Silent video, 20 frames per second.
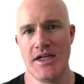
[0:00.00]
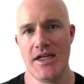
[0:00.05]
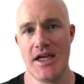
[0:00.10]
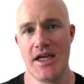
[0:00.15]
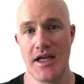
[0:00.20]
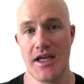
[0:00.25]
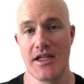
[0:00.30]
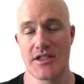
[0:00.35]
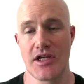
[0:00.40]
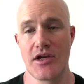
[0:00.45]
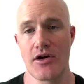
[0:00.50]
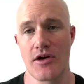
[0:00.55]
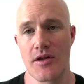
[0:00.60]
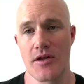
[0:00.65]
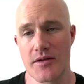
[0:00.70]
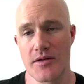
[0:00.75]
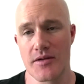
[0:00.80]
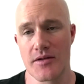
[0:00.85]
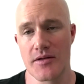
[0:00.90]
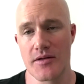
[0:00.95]
It's here
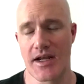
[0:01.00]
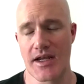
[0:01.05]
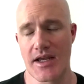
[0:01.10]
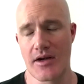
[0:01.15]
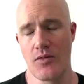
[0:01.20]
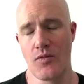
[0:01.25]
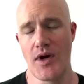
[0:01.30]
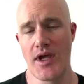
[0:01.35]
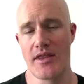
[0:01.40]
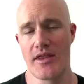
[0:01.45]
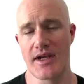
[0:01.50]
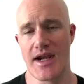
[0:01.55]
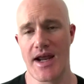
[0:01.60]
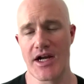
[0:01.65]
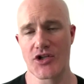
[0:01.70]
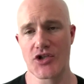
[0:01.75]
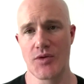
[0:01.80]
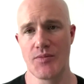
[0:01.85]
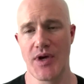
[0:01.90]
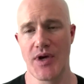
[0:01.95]
in a way that can
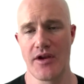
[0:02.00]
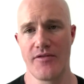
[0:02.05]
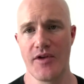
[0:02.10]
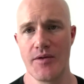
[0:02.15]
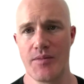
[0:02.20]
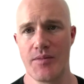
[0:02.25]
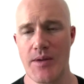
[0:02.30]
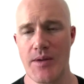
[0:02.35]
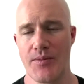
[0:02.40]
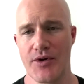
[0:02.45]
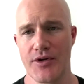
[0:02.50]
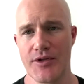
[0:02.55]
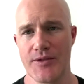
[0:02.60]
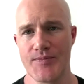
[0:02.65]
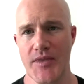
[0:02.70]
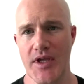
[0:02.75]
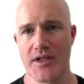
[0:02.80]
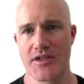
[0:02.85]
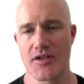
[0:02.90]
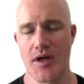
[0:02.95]
actually benefit
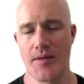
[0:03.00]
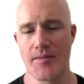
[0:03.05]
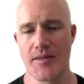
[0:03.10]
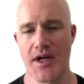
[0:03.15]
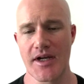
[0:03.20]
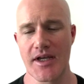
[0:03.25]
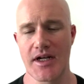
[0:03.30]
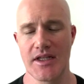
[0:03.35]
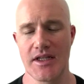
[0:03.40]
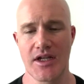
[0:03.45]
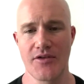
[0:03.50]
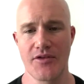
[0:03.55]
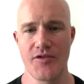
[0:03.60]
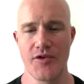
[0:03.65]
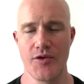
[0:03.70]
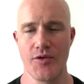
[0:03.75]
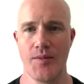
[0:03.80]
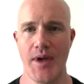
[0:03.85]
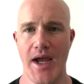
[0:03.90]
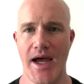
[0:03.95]
people. And so I'm not going to let a
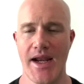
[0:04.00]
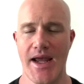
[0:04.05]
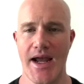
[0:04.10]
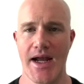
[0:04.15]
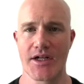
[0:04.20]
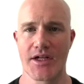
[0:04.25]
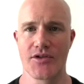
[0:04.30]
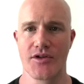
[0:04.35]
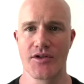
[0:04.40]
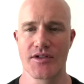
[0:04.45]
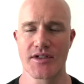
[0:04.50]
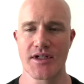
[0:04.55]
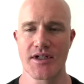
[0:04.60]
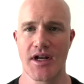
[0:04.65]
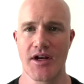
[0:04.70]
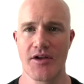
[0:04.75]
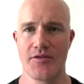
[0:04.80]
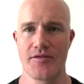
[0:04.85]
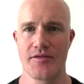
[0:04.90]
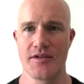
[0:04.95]
few bad actors
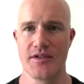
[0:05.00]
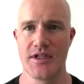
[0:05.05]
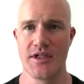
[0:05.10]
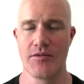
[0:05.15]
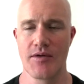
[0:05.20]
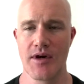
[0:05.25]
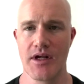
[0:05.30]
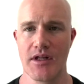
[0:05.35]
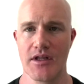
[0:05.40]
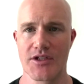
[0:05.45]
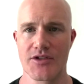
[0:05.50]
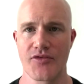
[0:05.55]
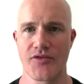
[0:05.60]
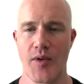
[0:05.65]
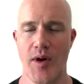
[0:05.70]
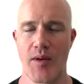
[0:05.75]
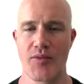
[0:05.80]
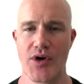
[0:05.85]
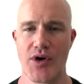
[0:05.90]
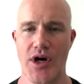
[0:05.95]
kind of derail us from
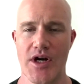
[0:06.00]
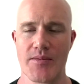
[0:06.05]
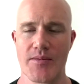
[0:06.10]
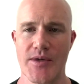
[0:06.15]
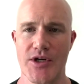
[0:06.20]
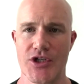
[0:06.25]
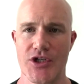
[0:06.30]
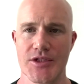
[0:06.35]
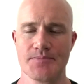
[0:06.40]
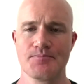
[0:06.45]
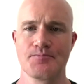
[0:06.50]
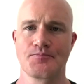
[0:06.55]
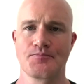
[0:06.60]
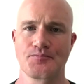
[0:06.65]
our broader mission.